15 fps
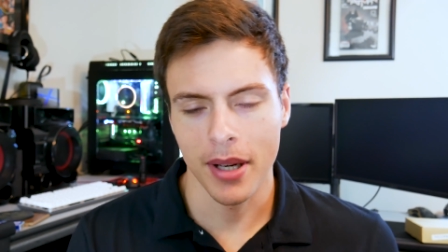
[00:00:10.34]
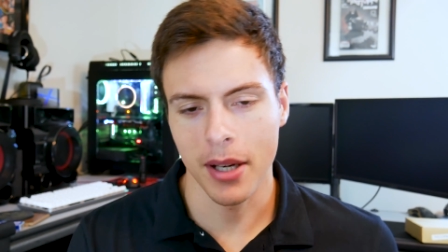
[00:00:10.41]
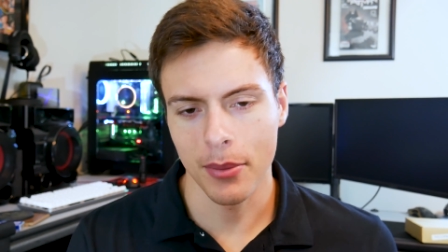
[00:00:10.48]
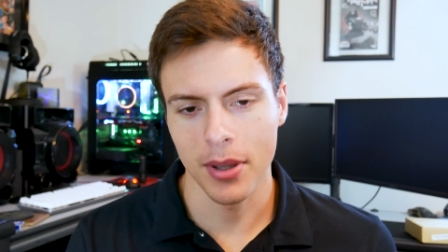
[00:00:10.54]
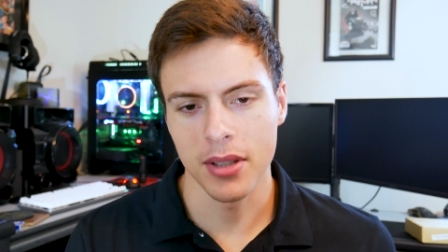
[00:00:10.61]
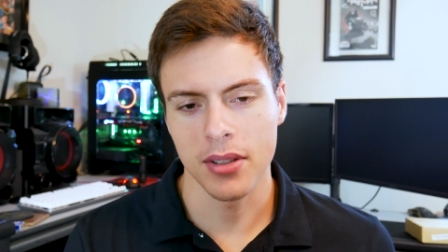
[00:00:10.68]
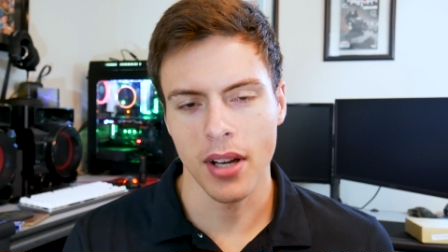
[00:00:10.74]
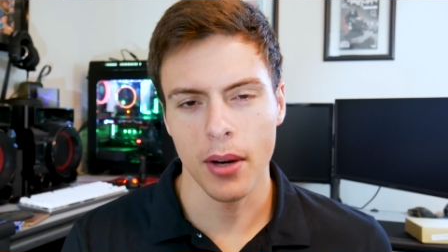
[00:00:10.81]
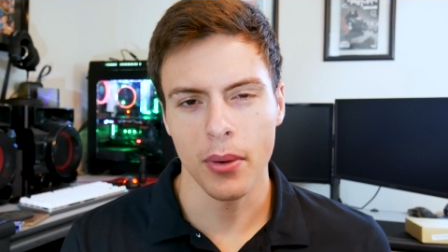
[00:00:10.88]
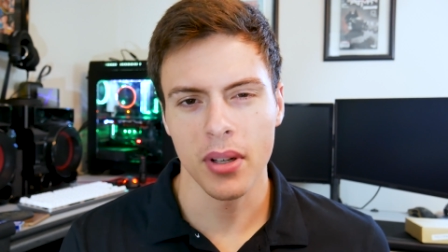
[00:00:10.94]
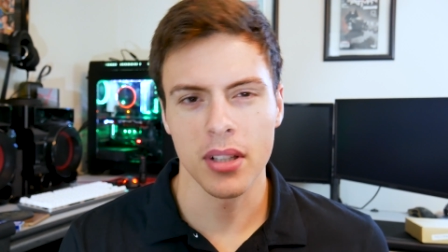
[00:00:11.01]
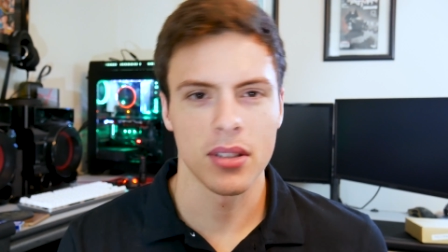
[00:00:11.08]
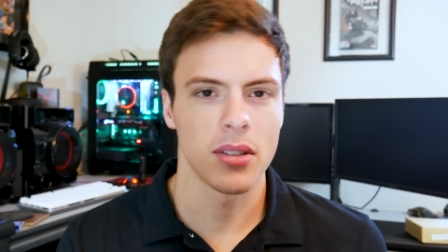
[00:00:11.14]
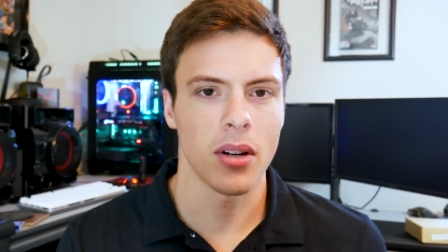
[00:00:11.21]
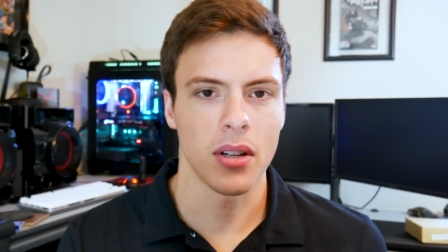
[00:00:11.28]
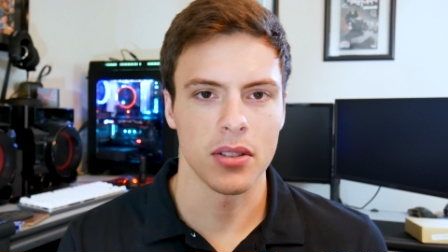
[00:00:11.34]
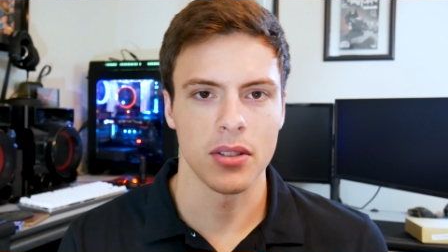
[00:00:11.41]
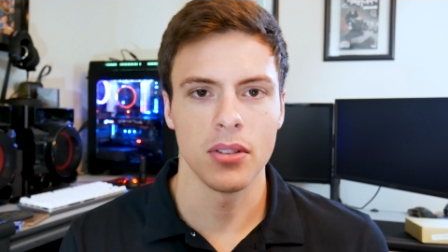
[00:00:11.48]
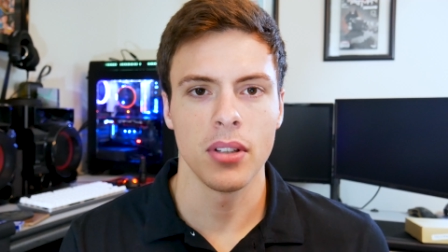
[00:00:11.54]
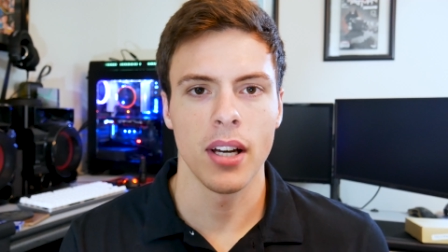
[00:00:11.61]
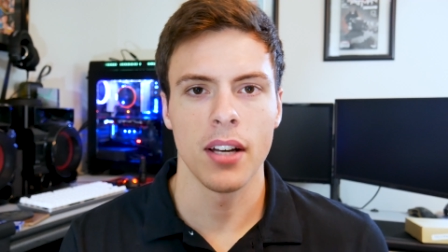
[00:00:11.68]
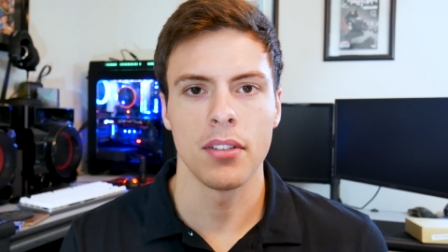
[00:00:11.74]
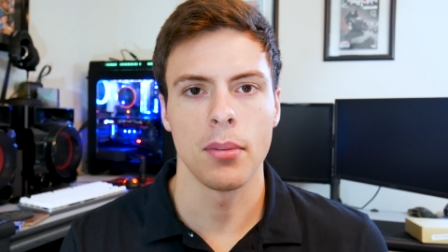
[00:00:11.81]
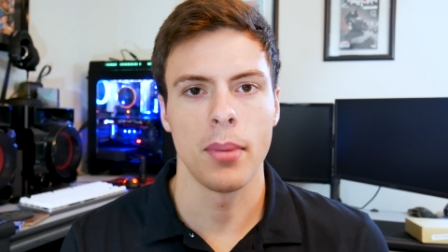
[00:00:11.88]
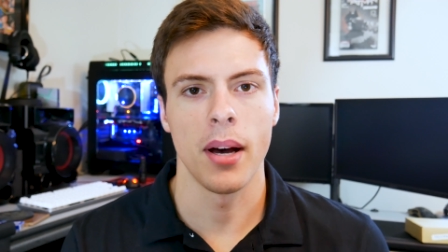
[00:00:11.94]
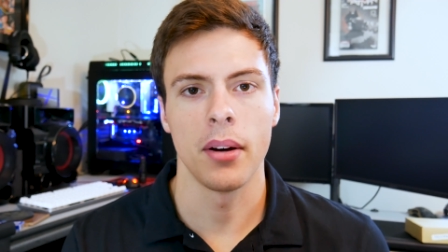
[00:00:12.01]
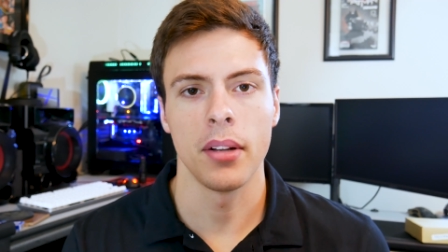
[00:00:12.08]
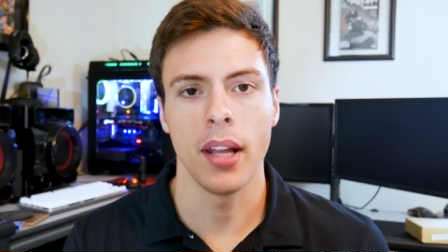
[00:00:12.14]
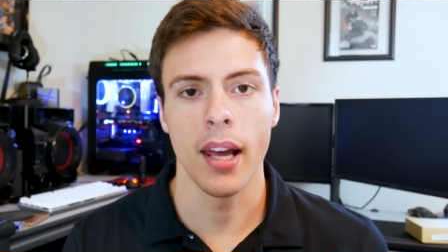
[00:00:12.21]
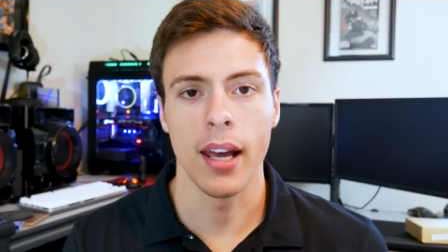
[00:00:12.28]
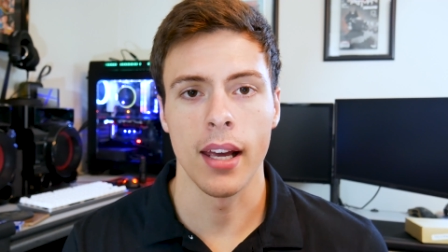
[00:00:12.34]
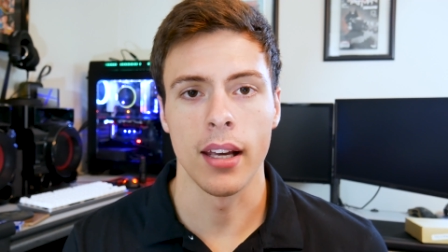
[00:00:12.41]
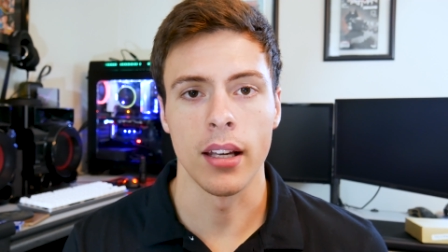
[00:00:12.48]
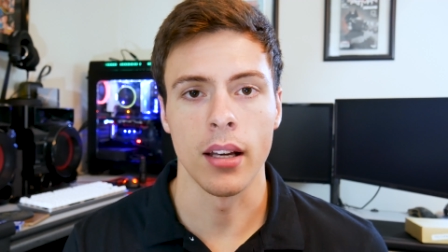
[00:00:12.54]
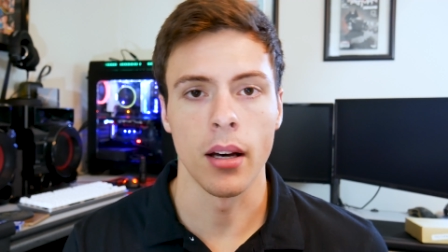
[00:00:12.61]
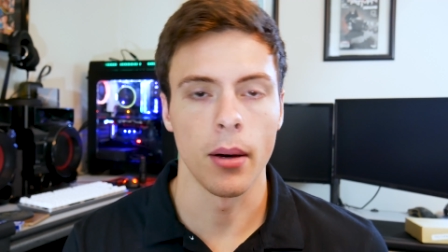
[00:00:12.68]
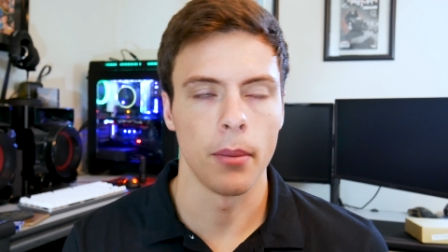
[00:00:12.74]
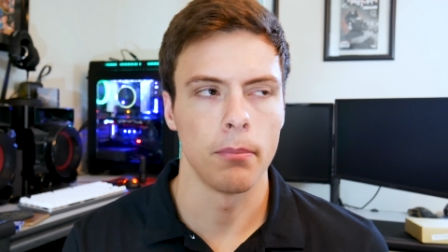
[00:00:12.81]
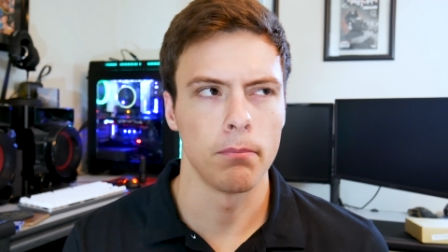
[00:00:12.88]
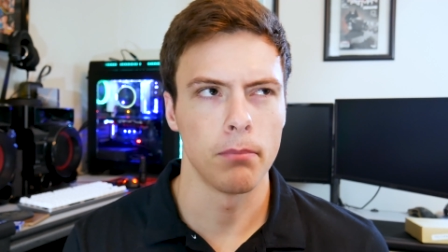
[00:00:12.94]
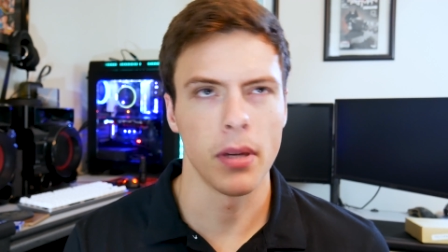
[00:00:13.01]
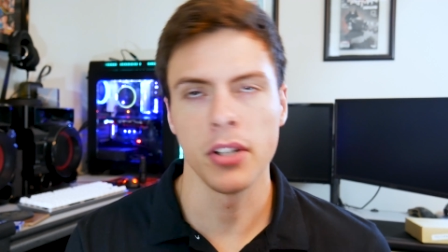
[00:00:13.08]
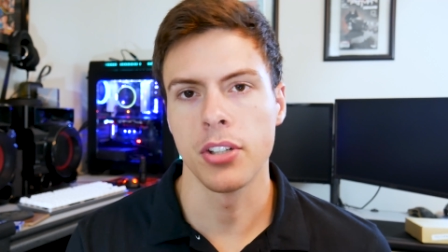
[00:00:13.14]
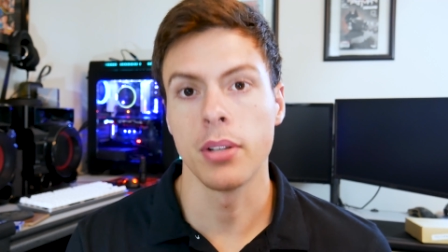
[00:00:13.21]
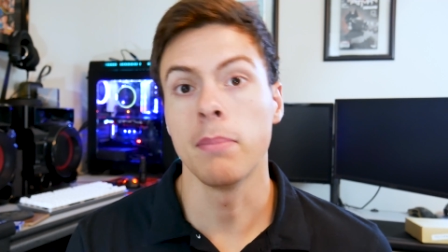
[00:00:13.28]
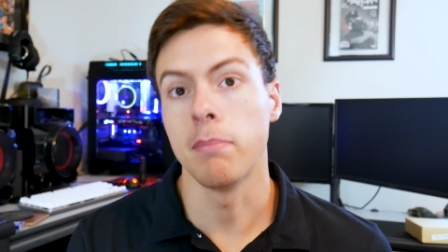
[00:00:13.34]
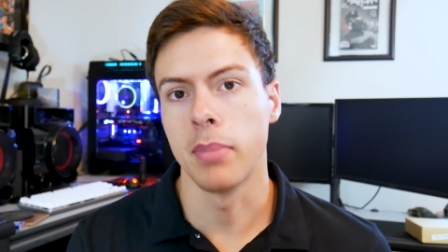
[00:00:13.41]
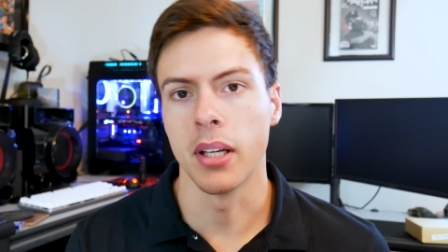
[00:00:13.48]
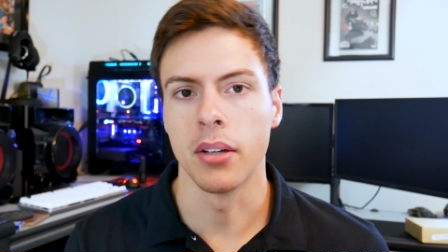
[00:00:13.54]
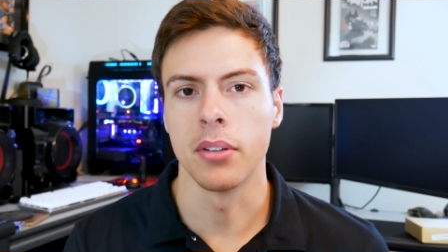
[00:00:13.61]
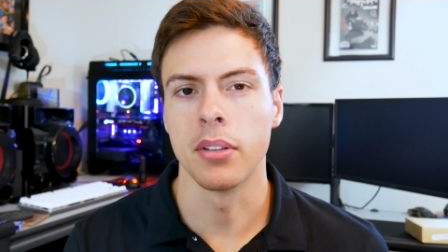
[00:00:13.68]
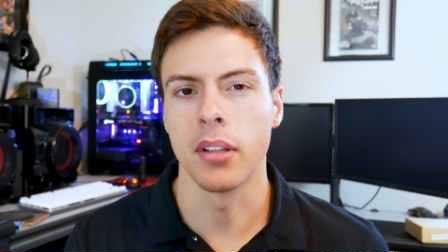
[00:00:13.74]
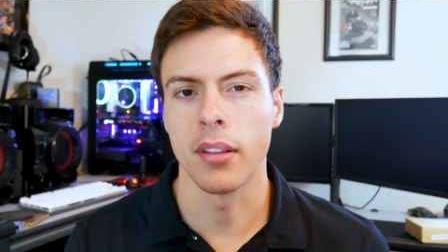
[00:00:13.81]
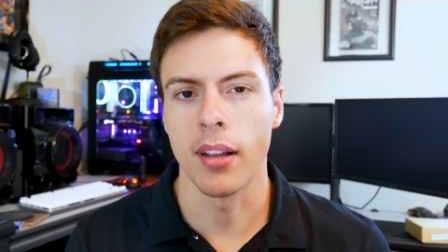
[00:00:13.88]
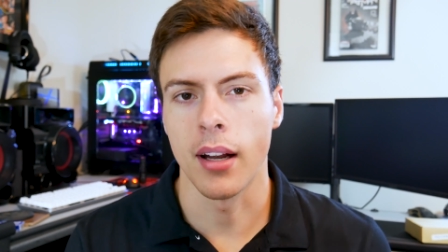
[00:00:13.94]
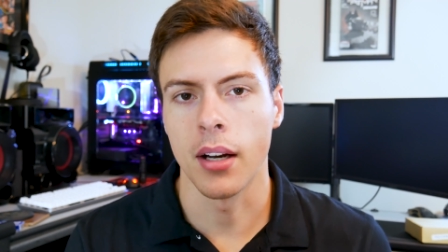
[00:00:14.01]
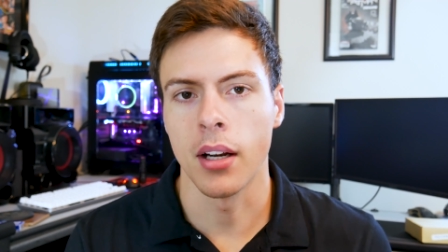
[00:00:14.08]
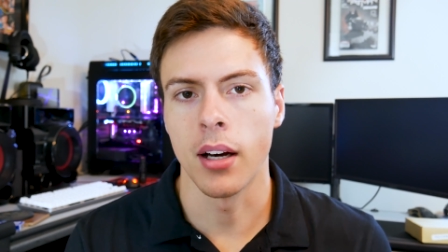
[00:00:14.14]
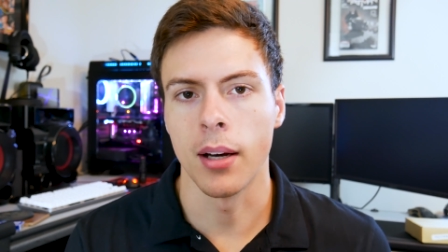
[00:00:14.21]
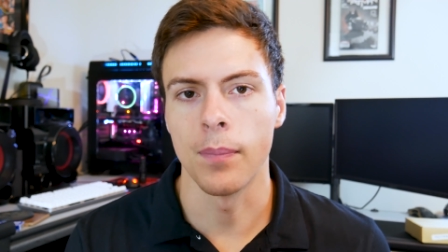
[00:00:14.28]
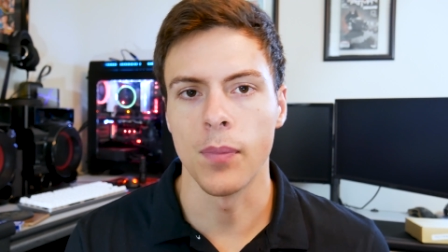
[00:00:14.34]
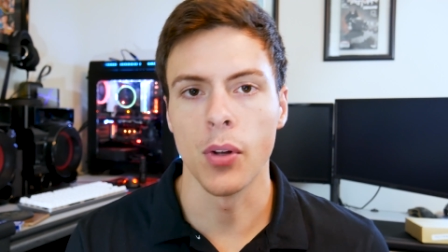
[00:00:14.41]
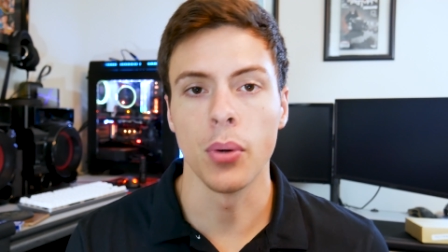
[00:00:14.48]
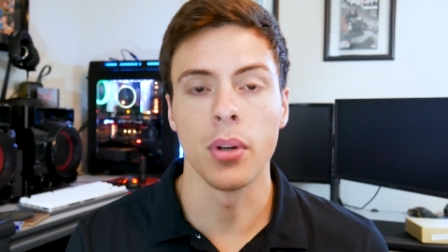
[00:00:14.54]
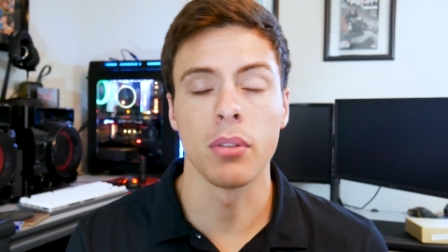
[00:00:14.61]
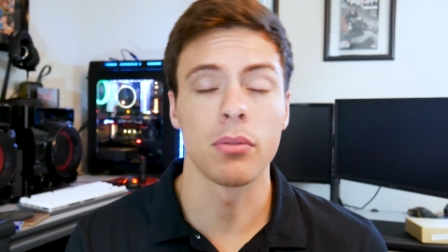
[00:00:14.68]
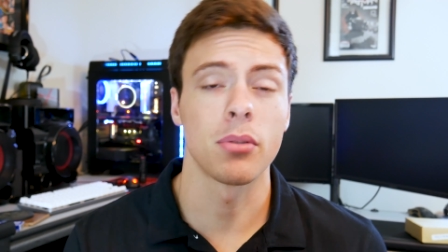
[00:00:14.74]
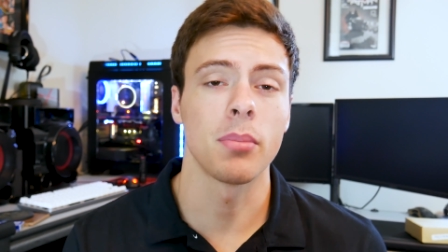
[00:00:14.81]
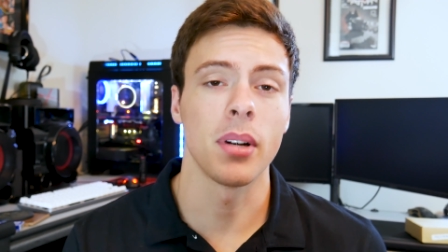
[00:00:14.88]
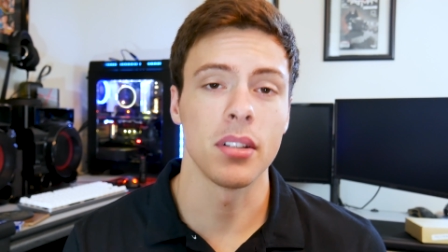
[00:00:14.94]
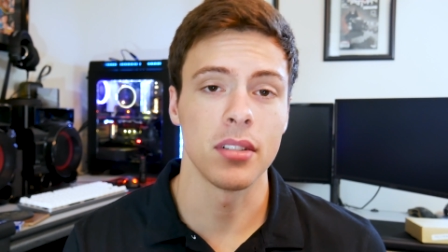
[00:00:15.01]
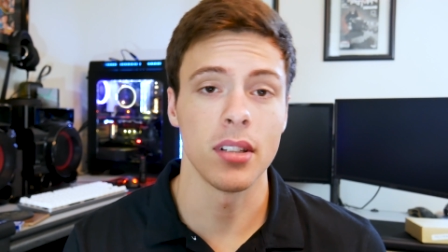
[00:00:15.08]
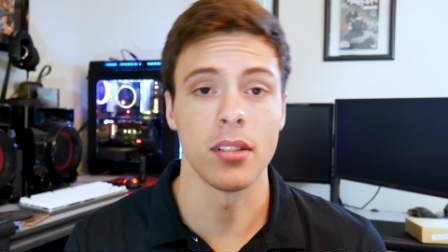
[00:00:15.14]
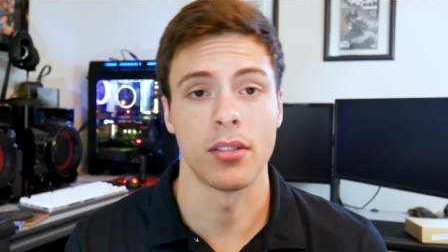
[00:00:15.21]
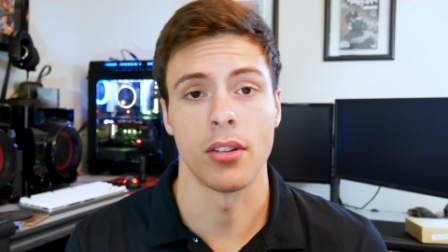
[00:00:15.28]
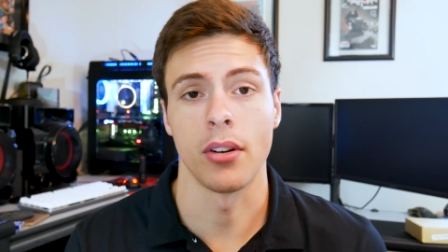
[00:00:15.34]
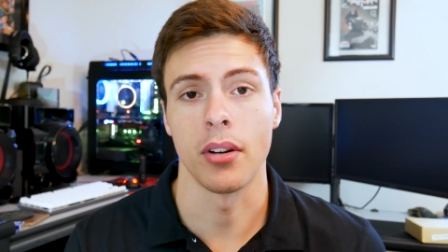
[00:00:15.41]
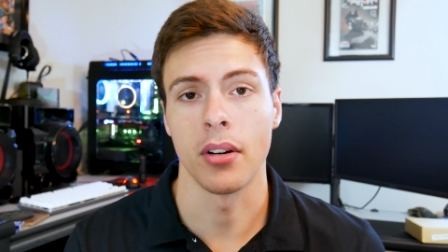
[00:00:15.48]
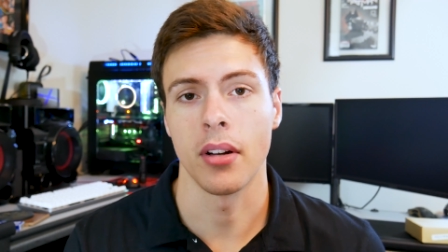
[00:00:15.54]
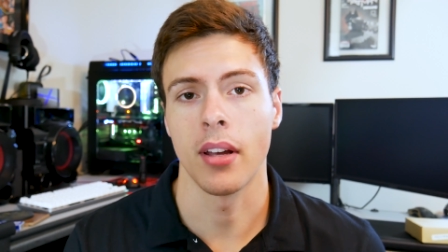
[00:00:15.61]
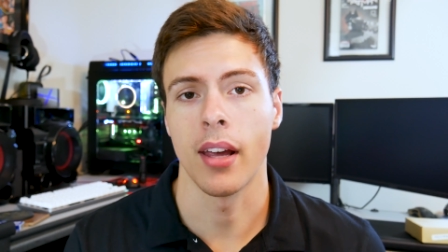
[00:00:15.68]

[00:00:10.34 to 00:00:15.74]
But anyways, I wanted to talk to you guys about a budget build that I'm doing for my sister,